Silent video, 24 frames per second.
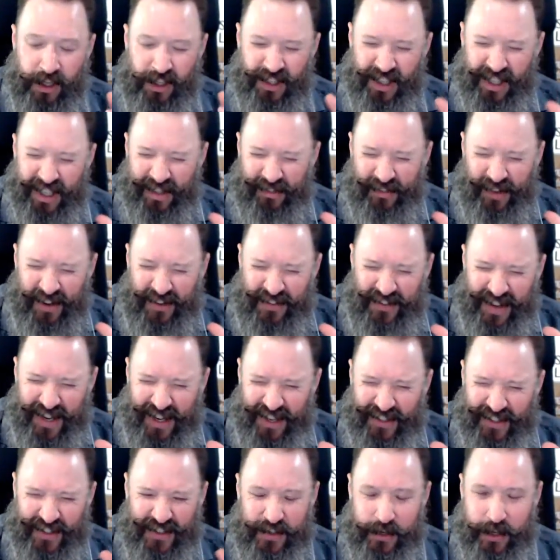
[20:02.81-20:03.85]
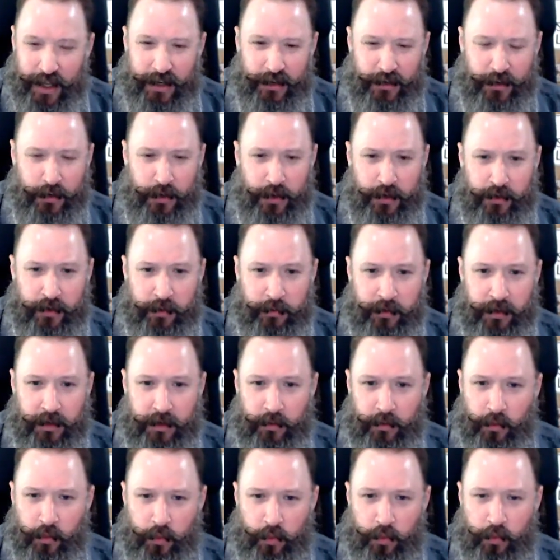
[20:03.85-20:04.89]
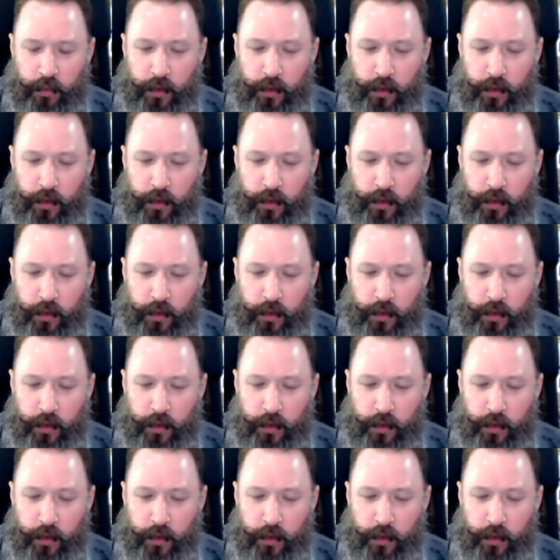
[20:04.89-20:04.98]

licking my face and doing something